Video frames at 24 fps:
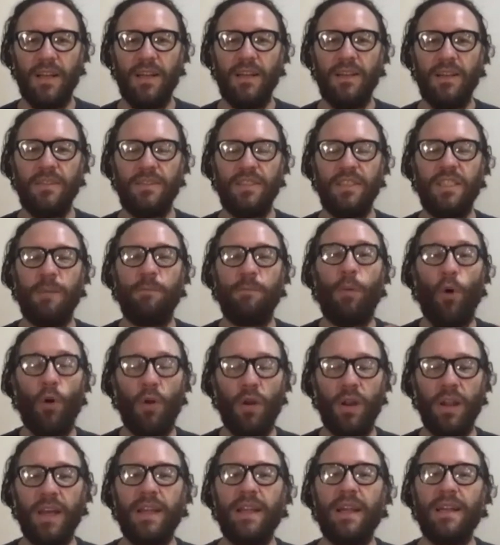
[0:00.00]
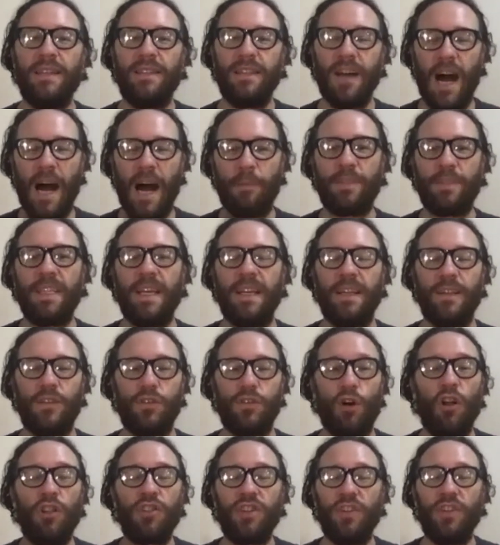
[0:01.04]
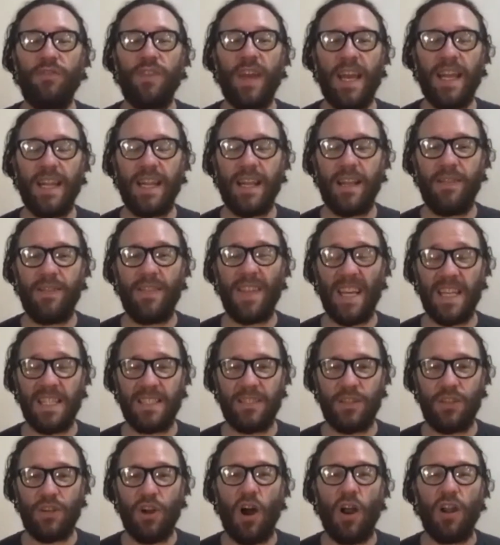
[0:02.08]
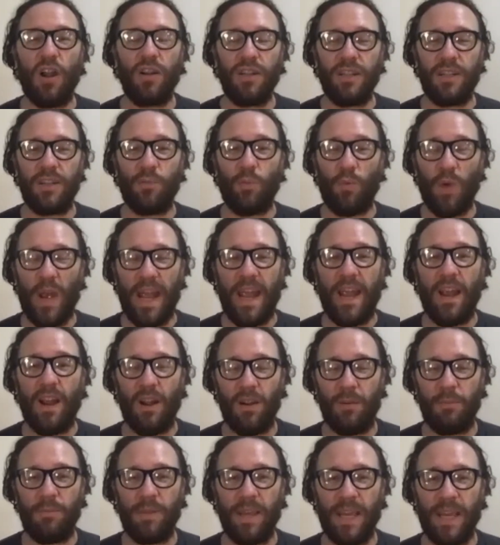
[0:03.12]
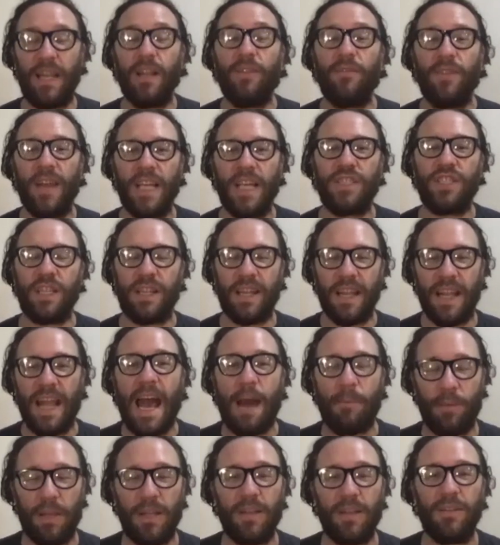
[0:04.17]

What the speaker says: supported, adopted, cultivated this garden where innovation could happen.